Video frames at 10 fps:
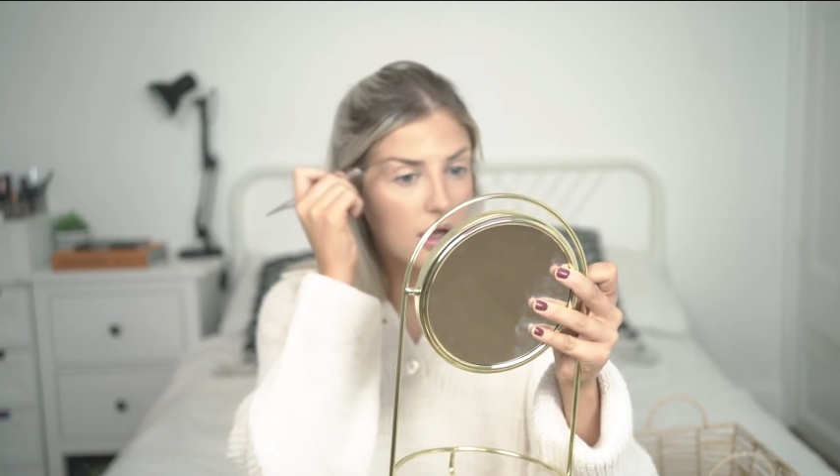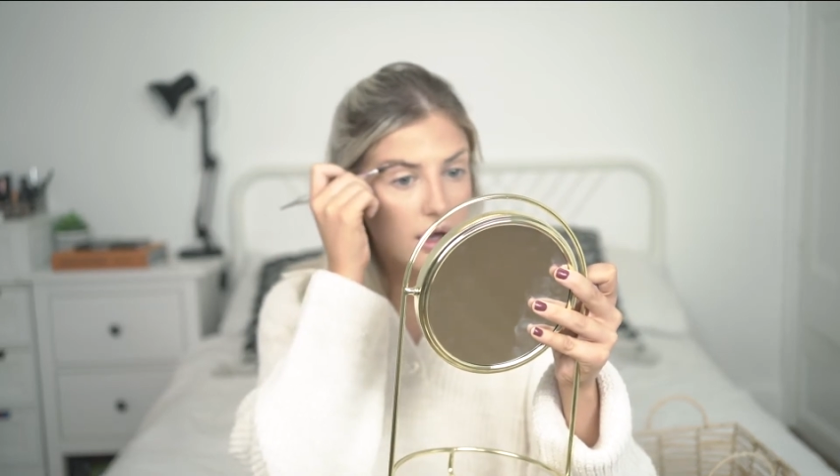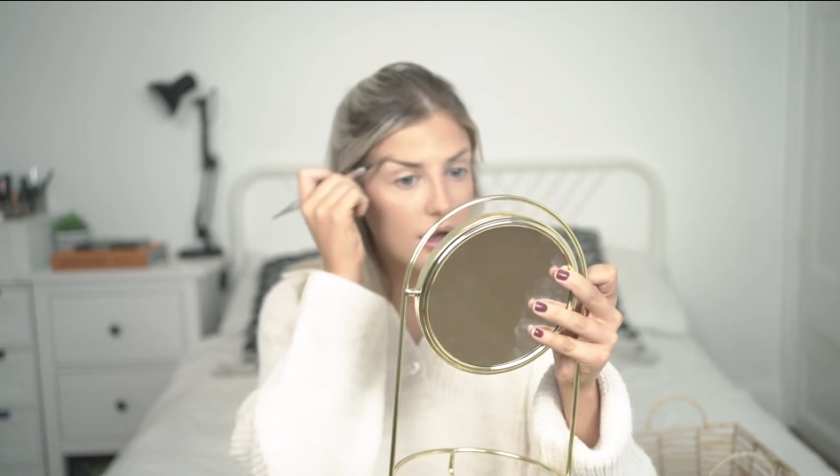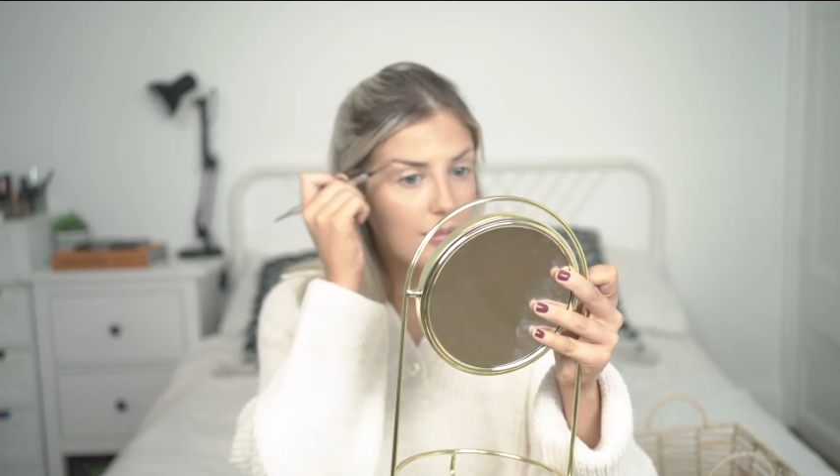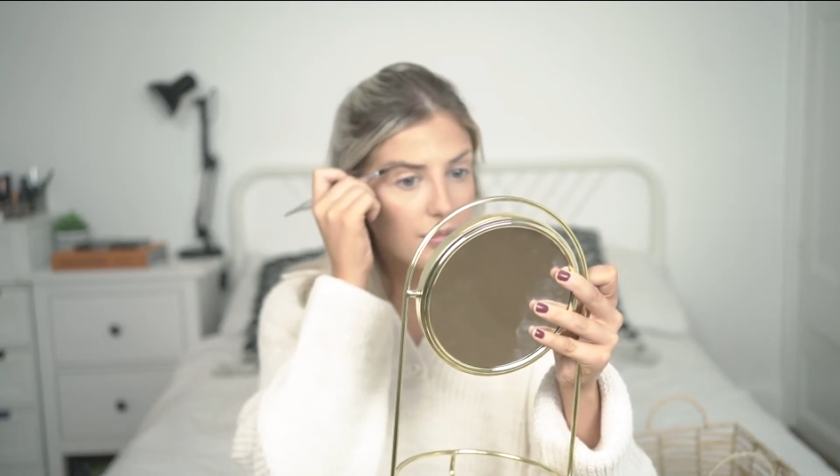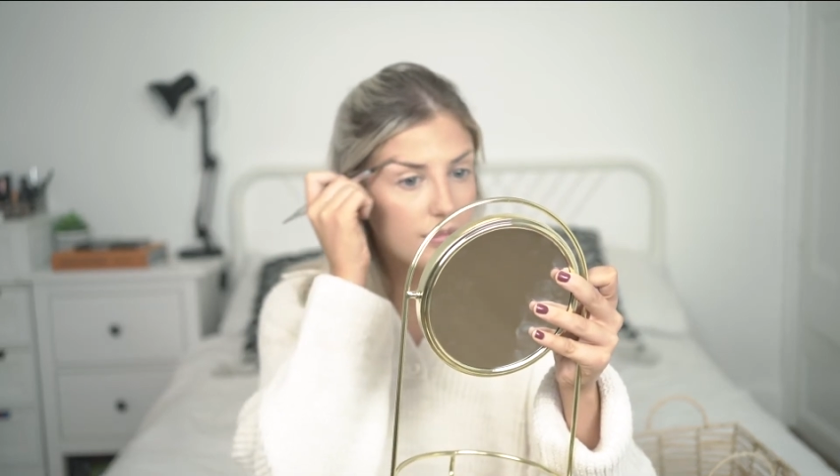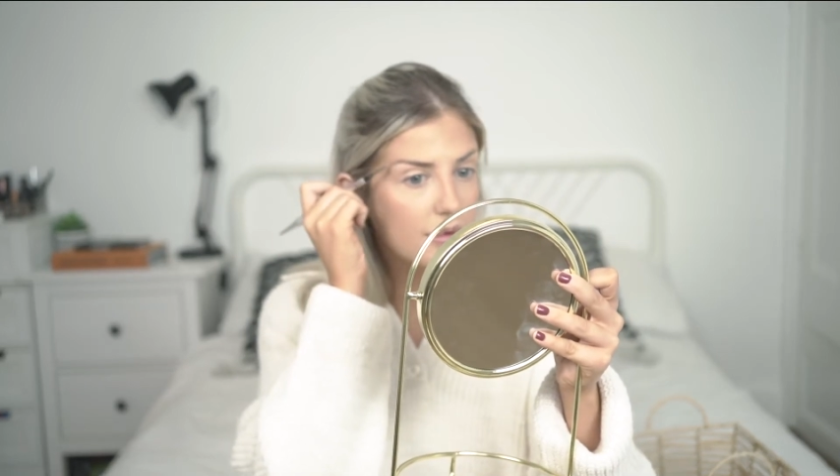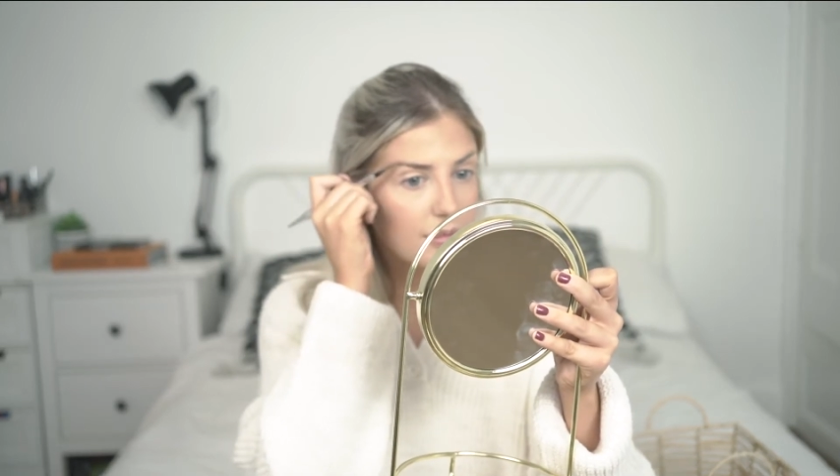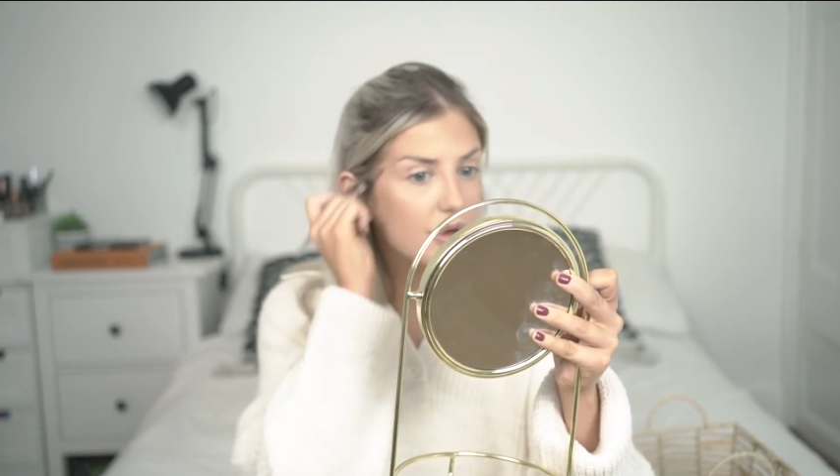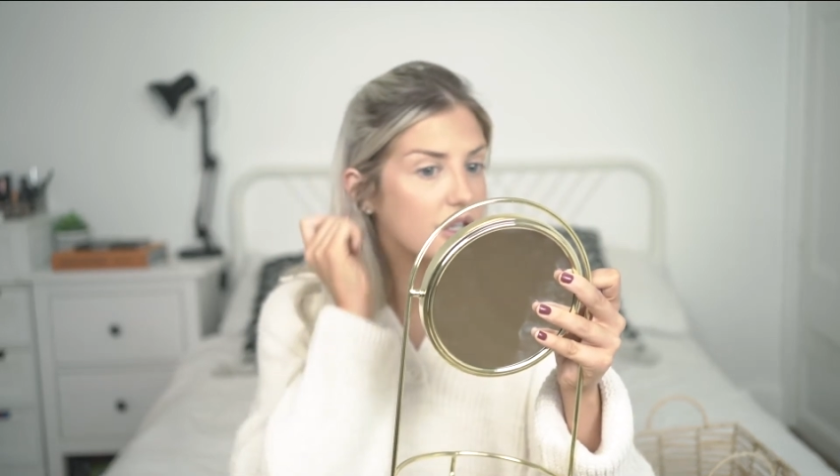
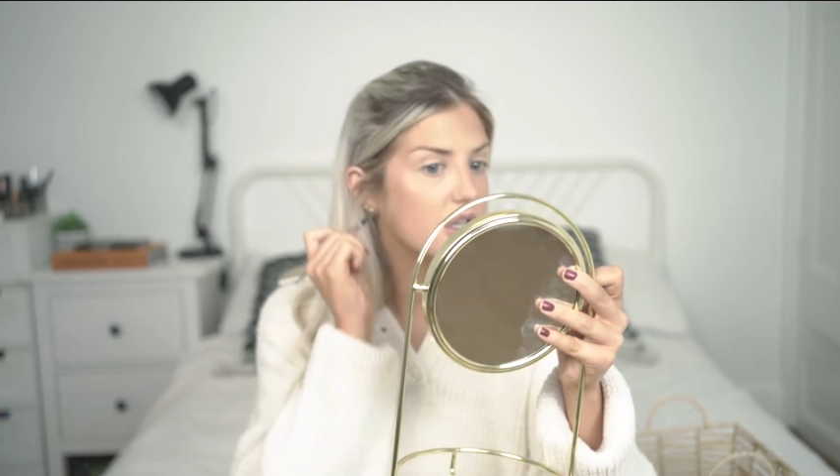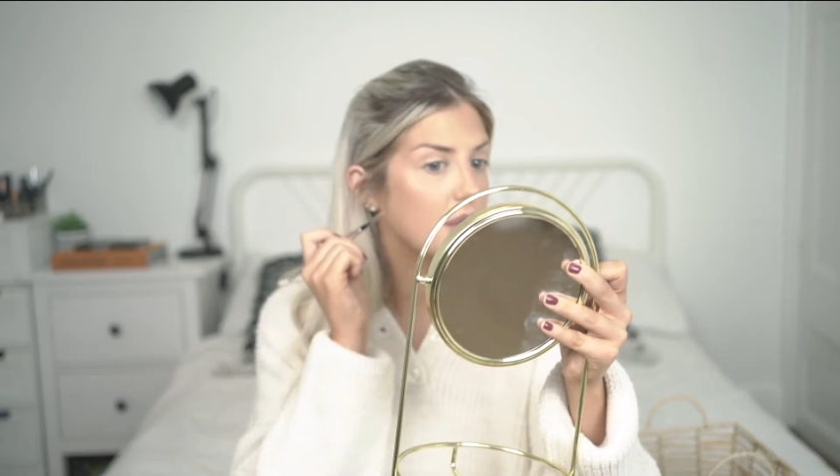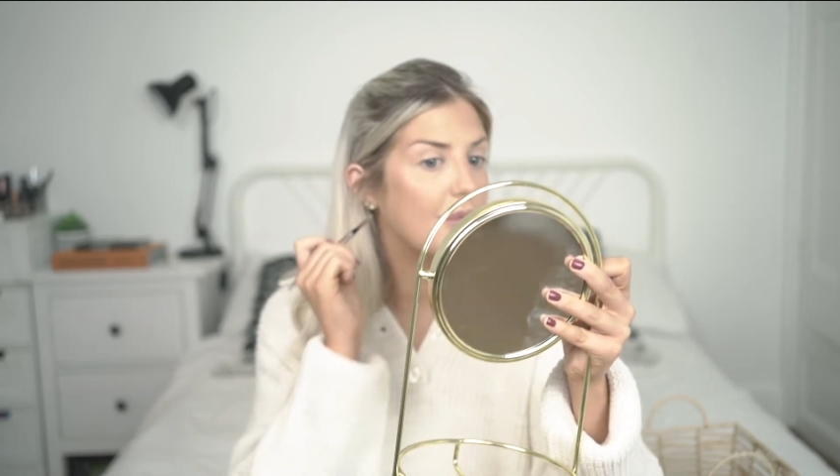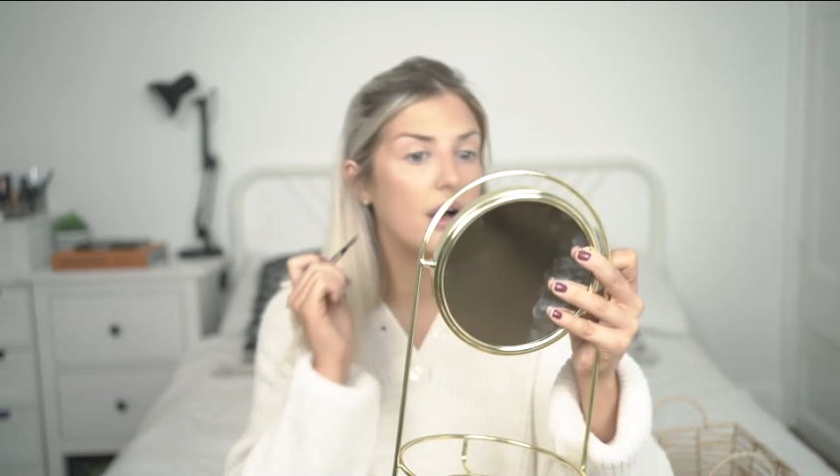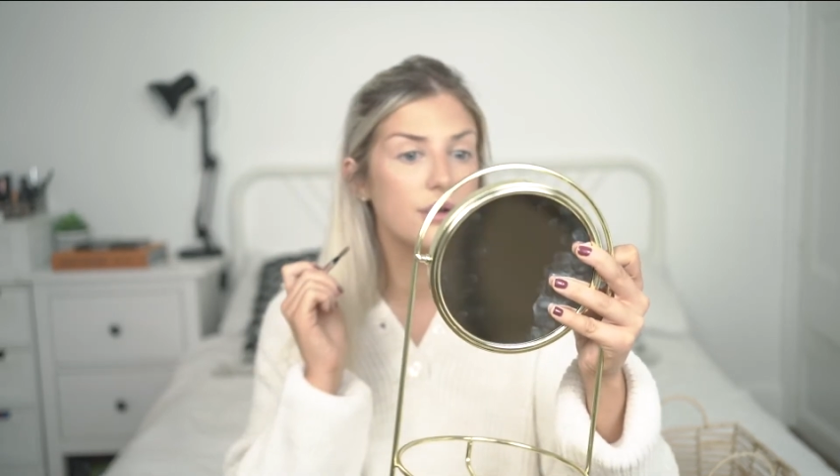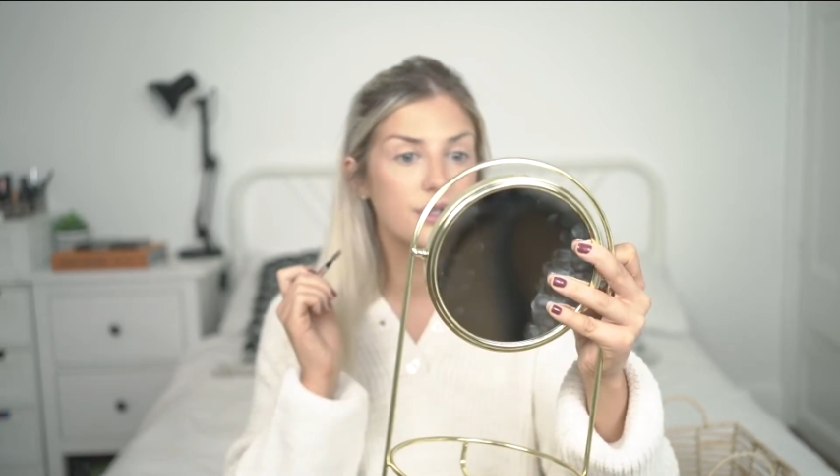and brushing them out